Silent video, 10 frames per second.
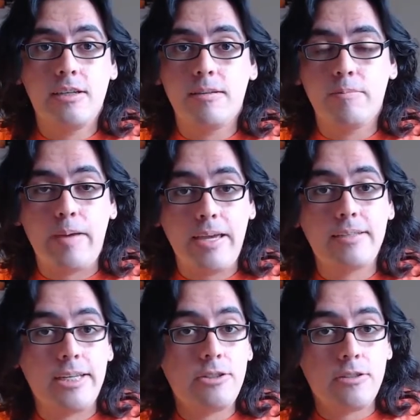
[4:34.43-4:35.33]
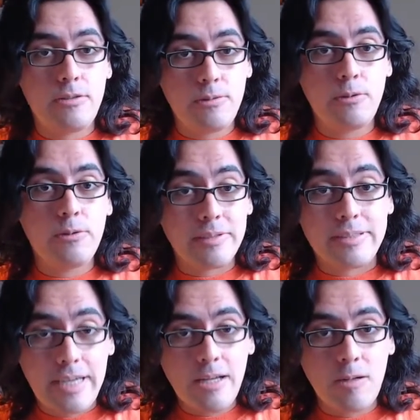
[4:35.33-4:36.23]
Pay attention. You can
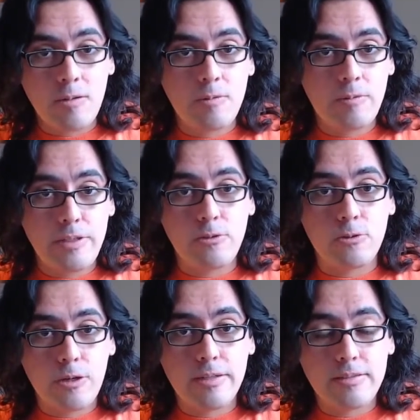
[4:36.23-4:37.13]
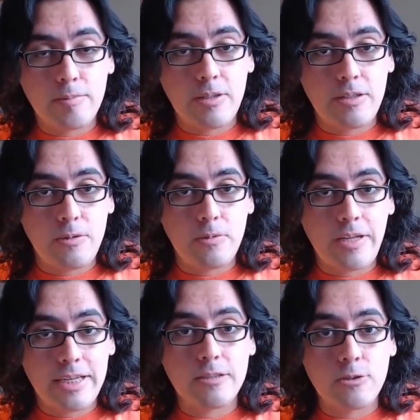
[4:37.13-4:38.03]
tell when you're drawing something you
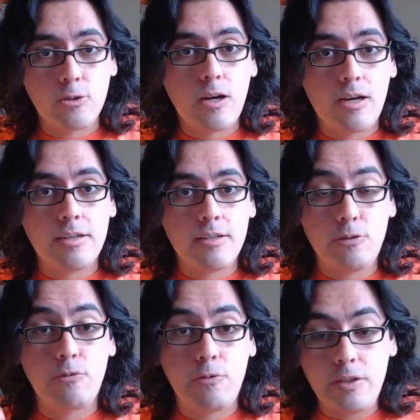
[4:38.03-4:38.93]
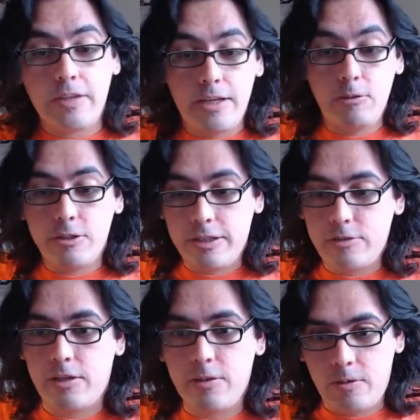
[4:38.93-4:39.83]
like to draw. You feel energized.
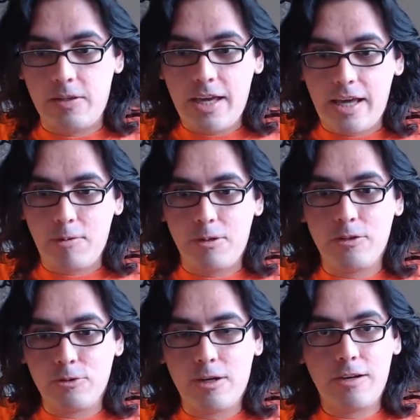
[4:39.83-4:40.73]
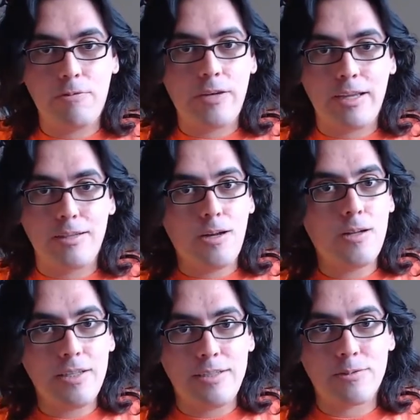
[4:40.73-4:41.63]
You're like, oh yeah, I want to draw fucking
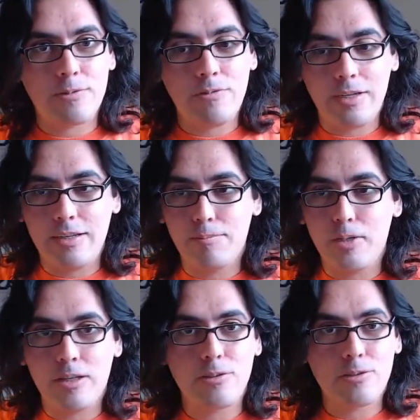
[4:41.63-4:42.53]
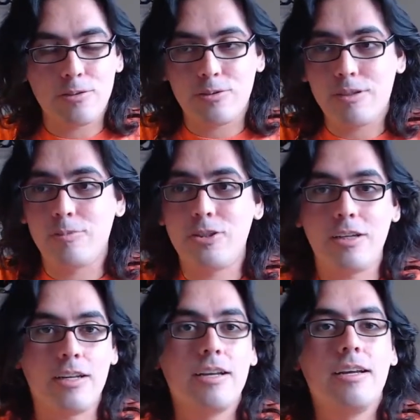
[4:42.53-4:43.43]
lollies or fucking monsters or some
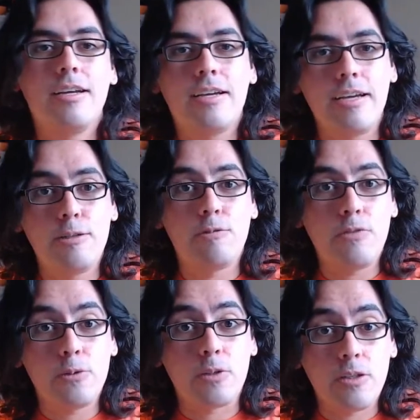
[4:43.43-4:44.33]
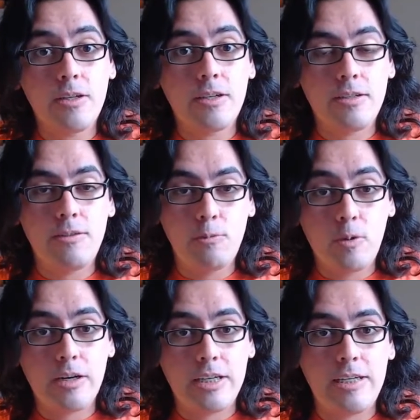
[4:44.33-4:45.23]
shit. And you feel good. You
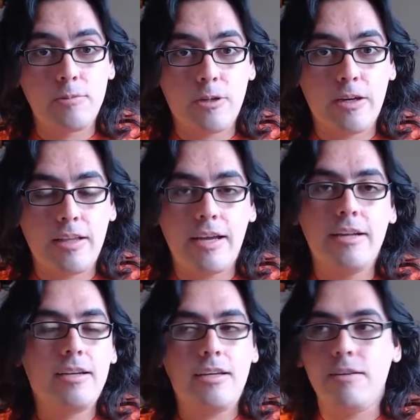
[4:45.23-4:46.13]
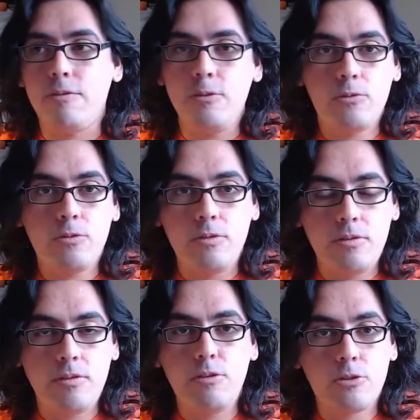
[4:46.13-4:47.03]
want to keep drawing that. If
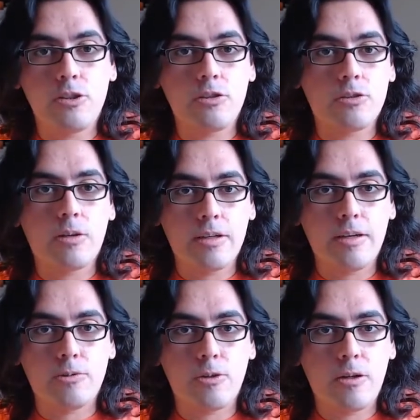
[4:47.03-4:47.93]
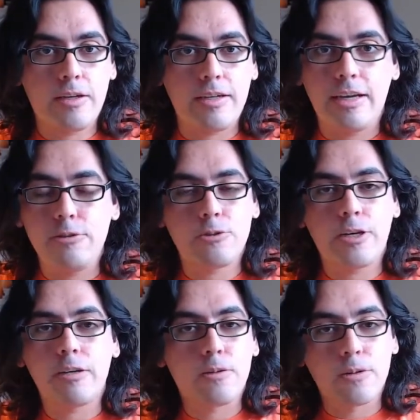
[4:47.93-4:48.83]
you're just starting out drawing and you're
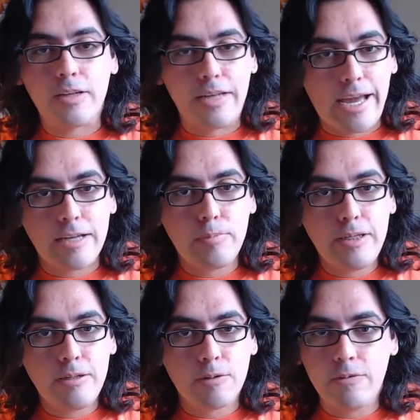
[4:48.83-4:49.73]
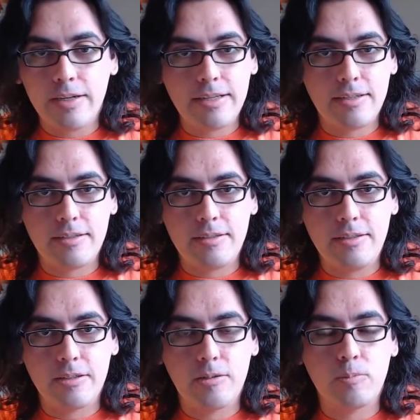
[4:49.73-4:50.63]
trying to learn anatomy or fucking,
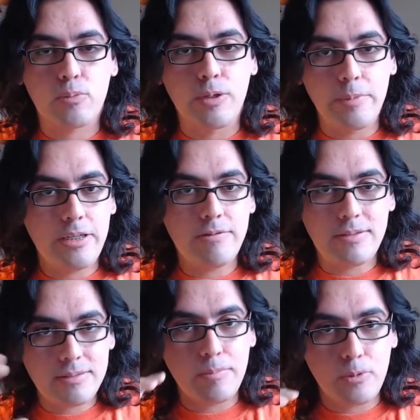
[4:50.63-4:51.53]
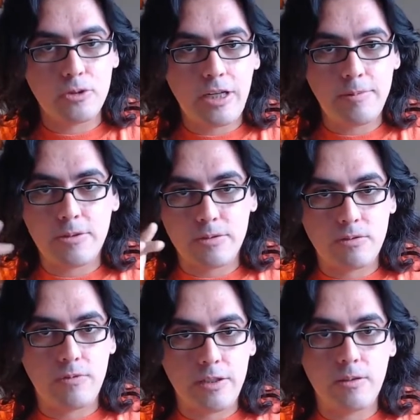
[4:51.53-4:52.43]
primitives, simple shapes,
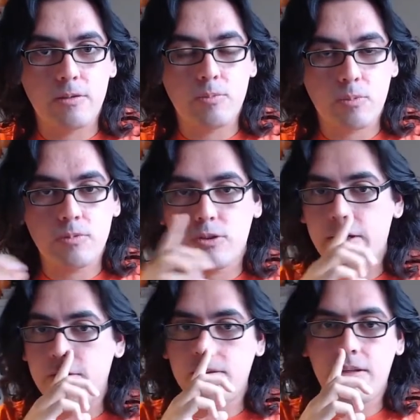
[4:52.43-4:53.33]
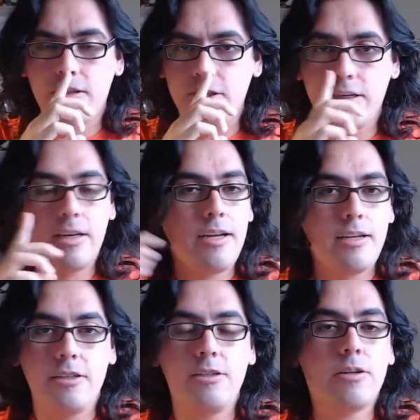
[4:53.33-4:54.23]
spheres, triangles and all that shit,
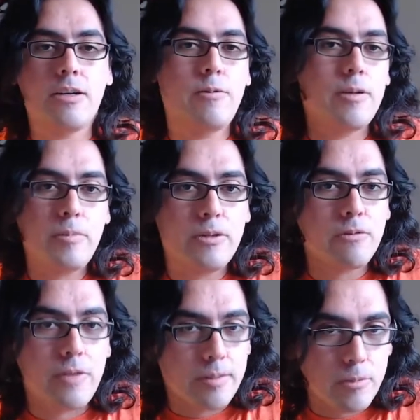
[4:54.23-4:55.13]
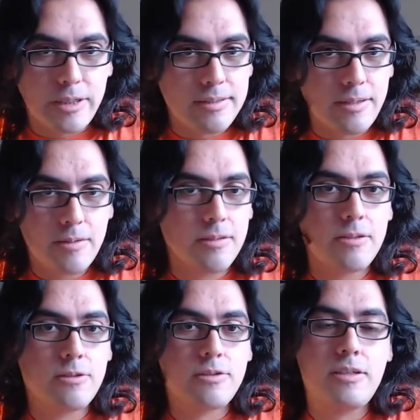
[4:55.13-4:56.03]
you're going to want to blow your fucking brains out.
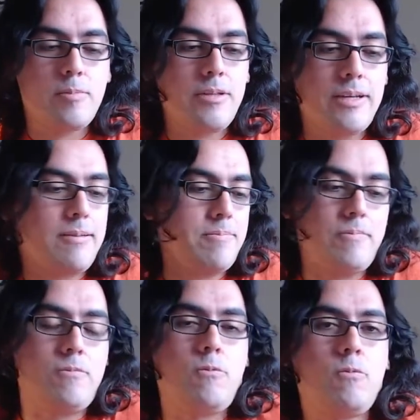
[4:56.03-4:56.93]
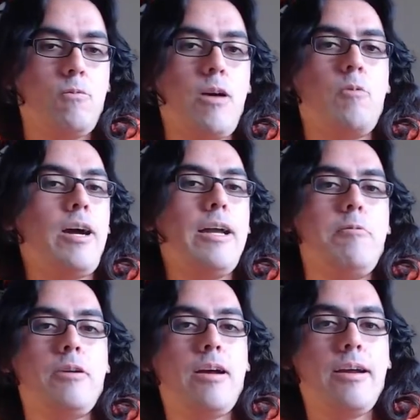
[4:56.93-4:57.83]
You're just going to be like, why
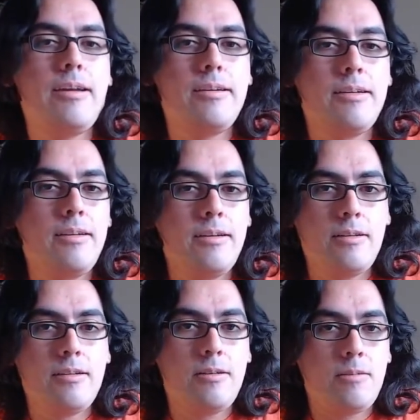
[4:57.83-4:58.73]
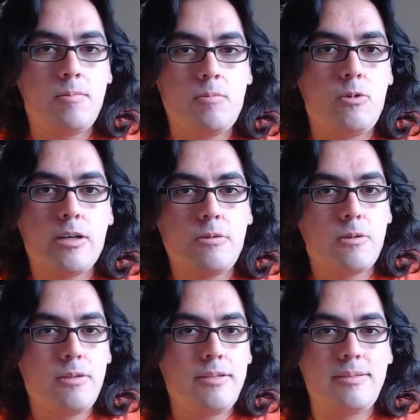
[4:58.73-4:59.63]
would I want to
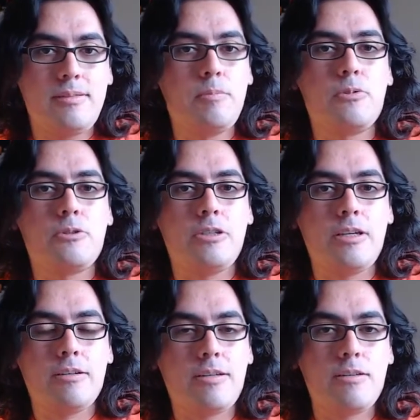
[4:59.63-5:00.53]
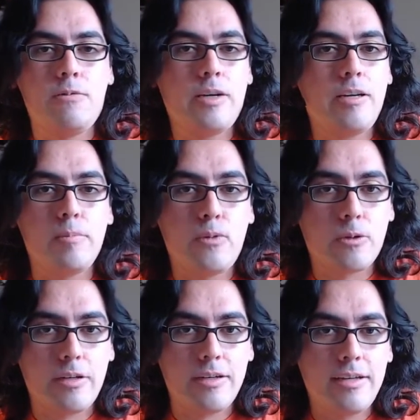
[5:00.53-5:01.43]
learn this simple shit and it's fucking
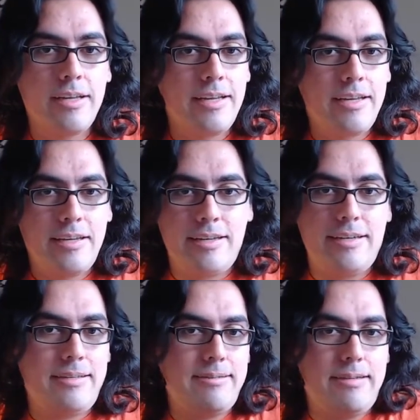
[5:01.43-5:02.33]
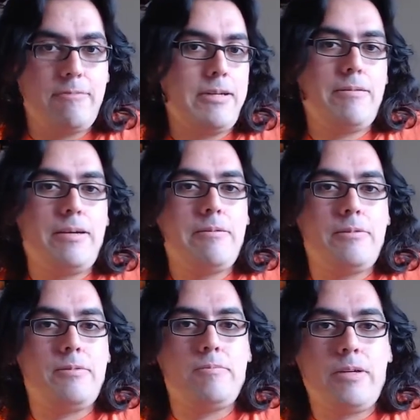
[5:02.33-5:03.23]
boring, like why
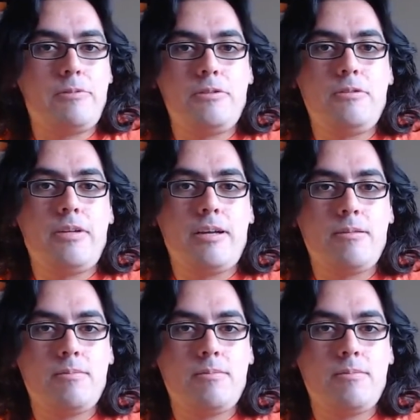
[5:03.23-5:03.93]
would you do that?